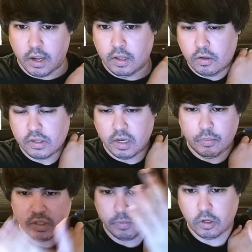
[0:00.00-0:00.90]
It looks like it
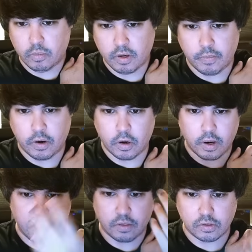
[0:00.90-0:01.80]
puts up a little bit of barrier,
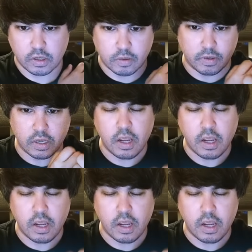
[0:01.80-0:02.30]
and there's going to be,